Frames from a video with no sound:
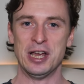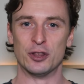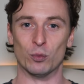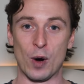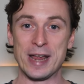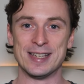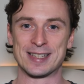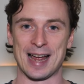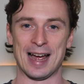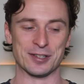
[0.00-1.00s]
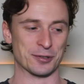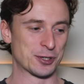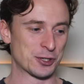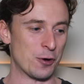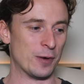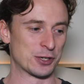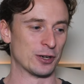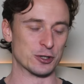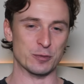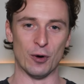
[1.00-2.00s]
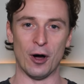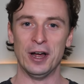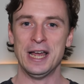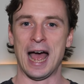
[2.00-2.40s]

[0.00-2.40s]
The way he stands looks so much like Dubois.